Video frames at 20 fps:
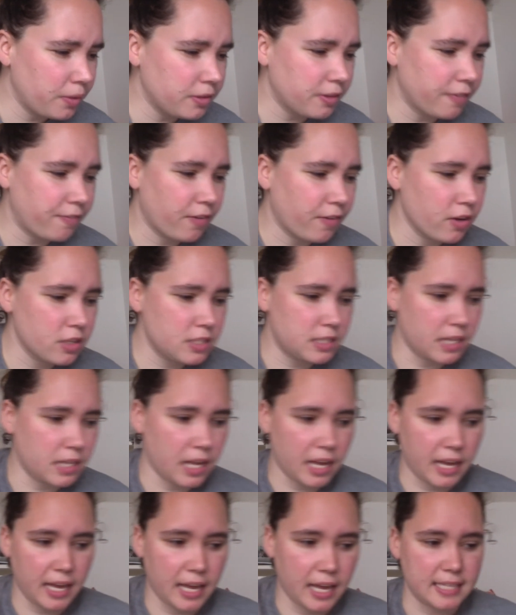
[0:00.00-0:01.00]
the first
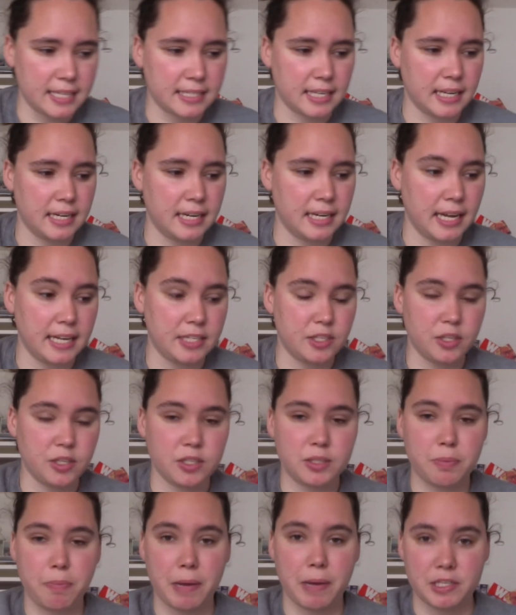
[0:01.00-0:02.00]
thing is in
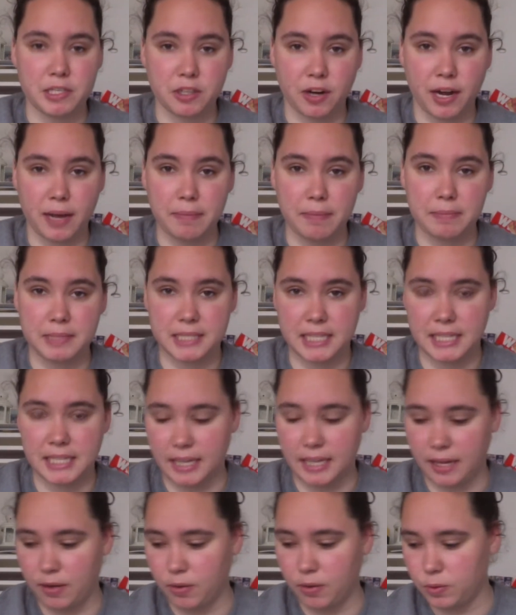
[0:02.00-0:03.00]
Nature's Pentagram Tea
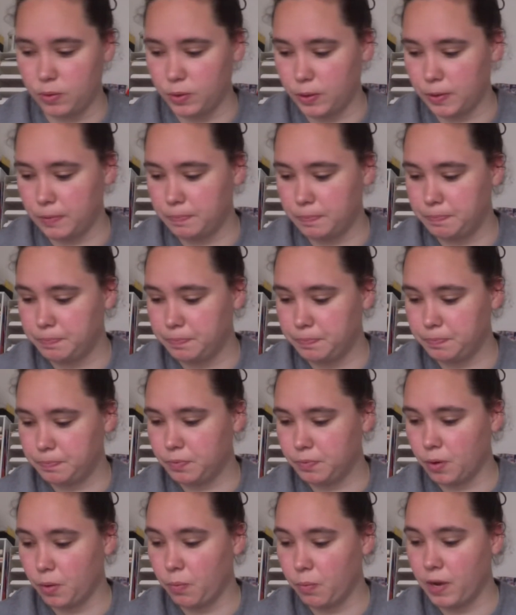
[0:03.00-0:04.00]
Light Holder,
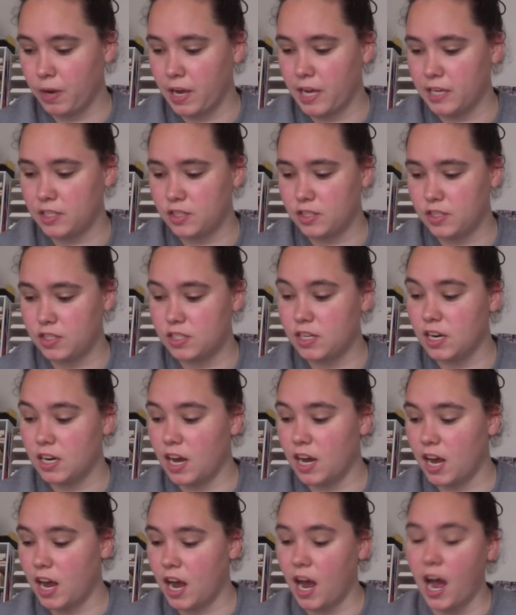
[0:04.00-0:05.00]
which
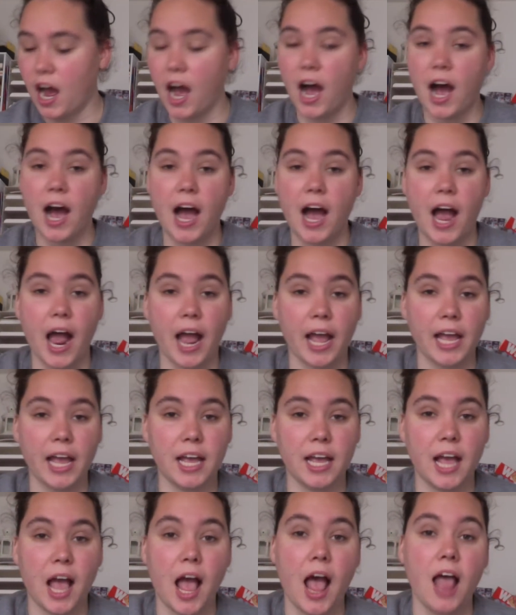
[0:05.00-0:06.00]

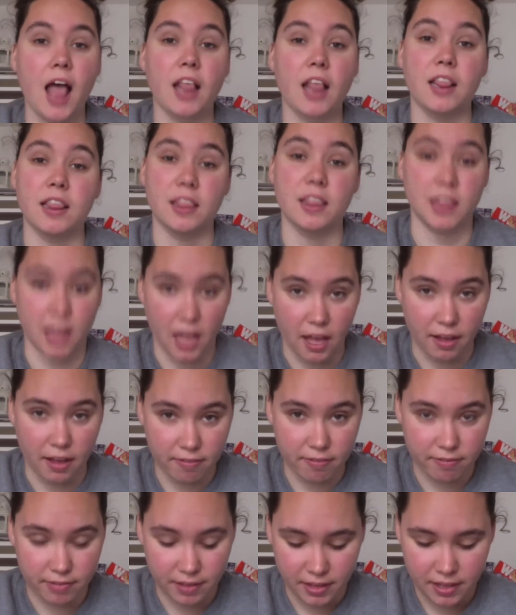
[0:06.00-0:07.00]
I
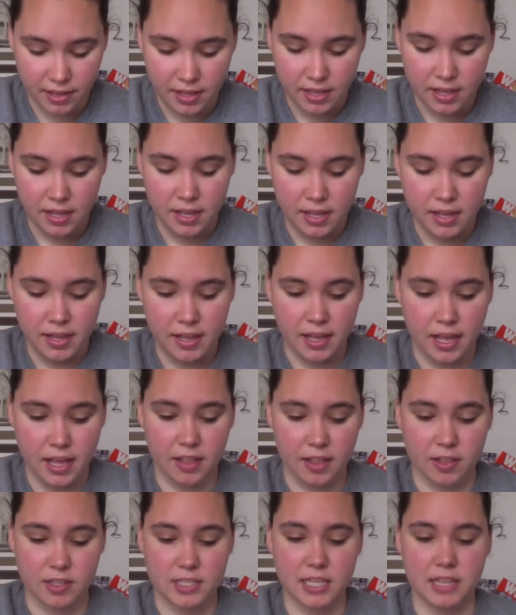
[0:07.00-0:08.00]
love.
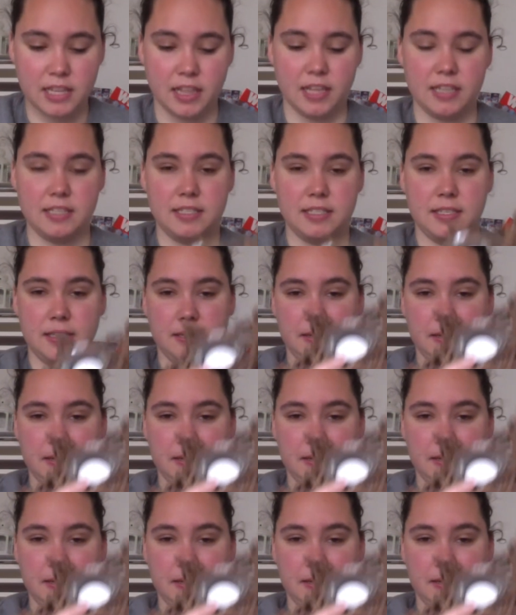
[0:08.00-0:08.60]
It looks like this.